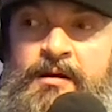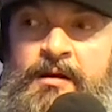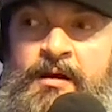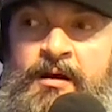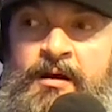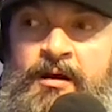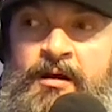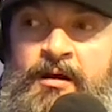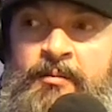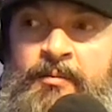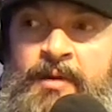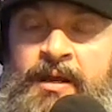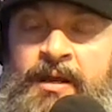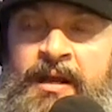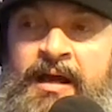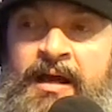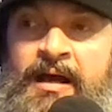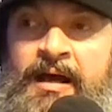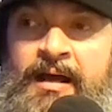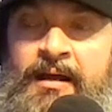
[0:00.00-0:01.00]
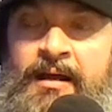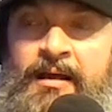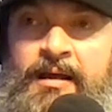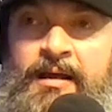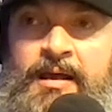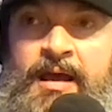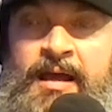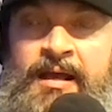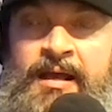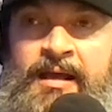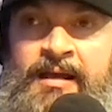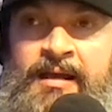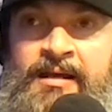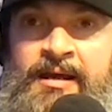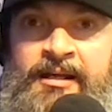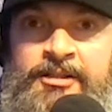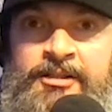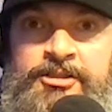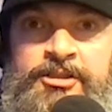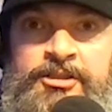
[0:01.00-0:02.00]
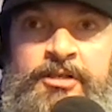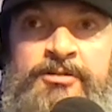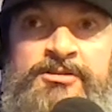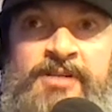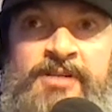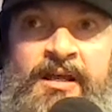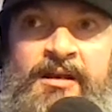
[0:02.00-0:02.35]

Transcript: um, and I I, I kind of chose that